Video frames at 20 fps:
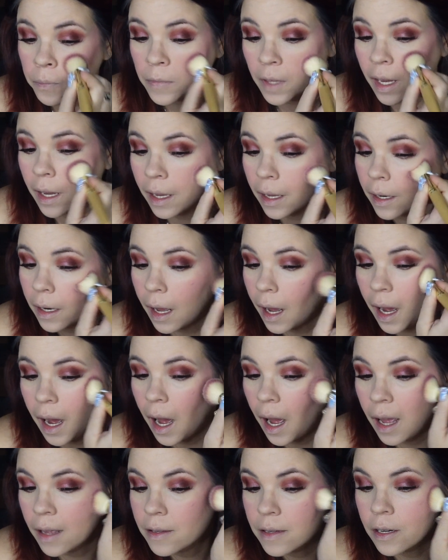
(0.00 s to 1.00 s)
And
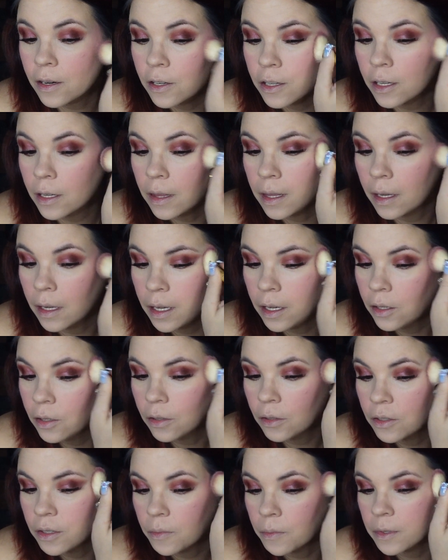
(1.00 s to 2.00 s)
I seriously think he
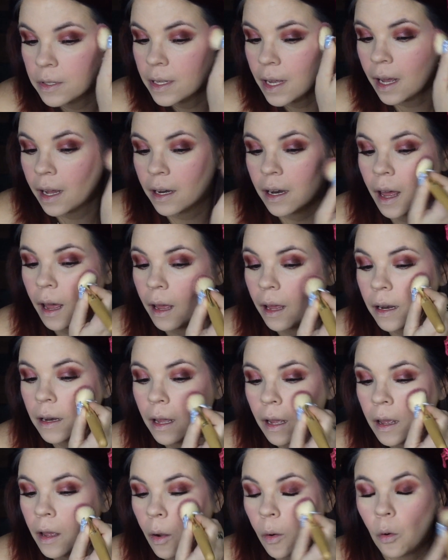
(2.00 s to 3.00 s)
took some cyanide
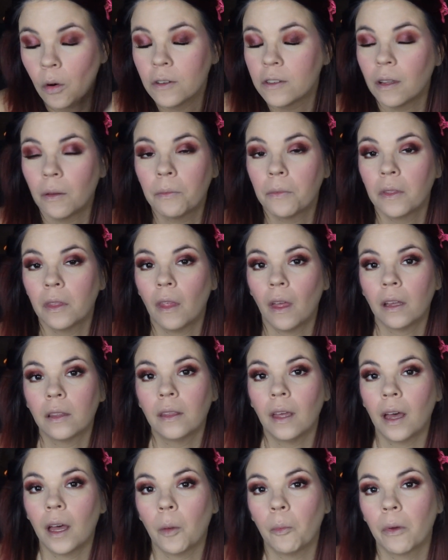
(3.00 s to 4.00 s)
or something like
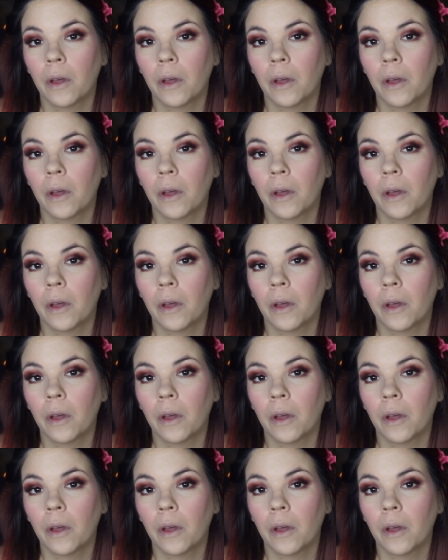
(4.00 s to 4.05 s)
that,